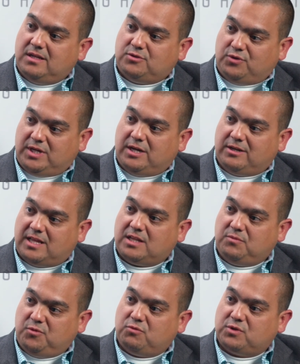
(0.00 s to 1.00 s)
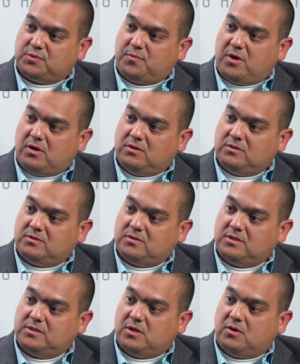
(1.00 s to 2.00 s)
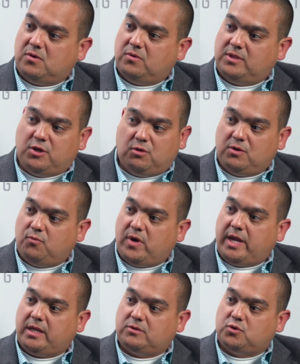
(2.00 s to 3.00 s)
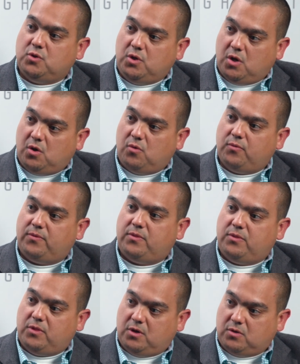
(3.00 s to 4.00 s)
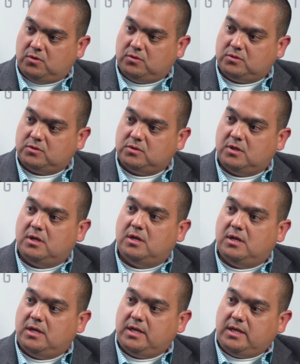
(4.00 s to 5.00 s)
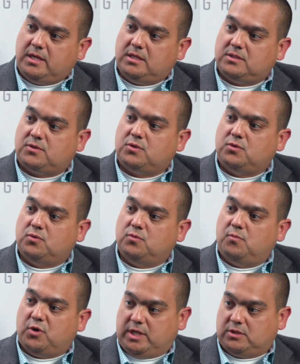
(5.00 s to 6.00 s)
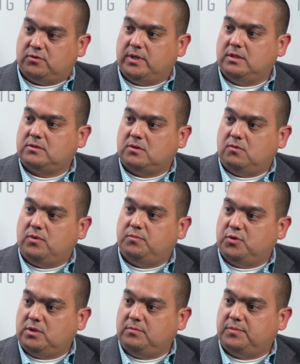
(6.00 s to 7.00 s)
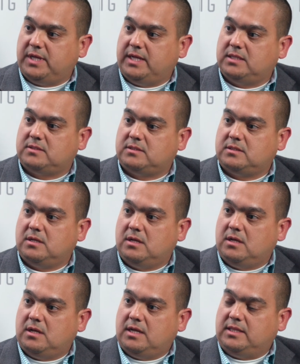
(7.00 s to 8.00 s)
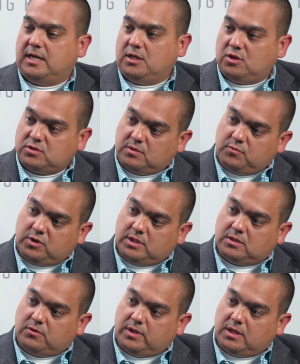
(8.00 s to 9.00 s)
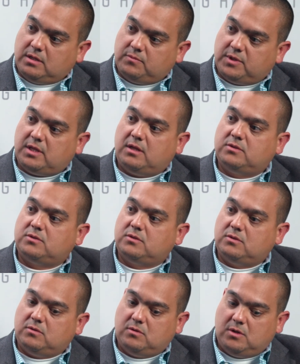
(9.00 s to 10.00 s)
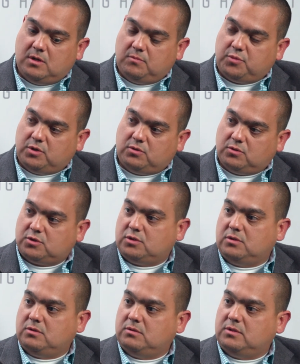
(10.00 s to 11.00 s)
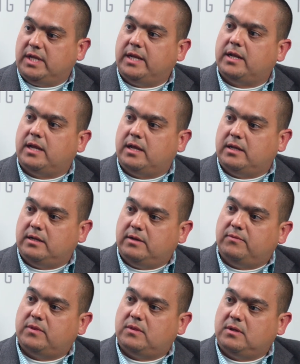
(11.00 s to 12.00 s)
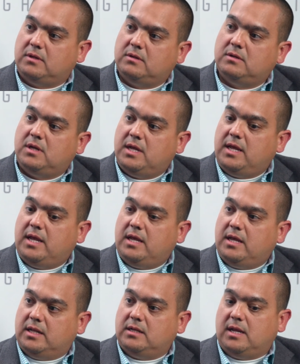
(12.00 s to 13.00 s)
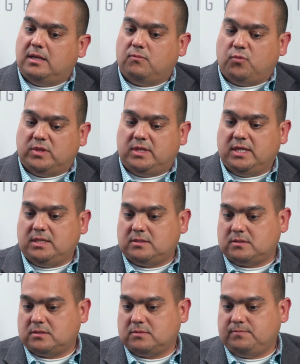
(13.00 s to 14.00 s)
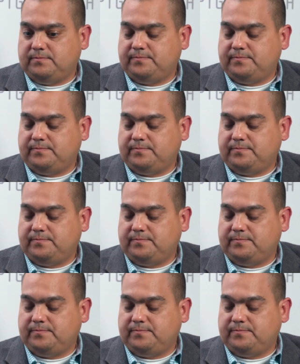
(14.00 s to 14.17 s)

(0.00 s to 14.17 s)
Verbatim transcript: to generate that immune response. So the only way to know those is through monitoring. So we put in place diagnostic monitoring, but also production data and everything. And with this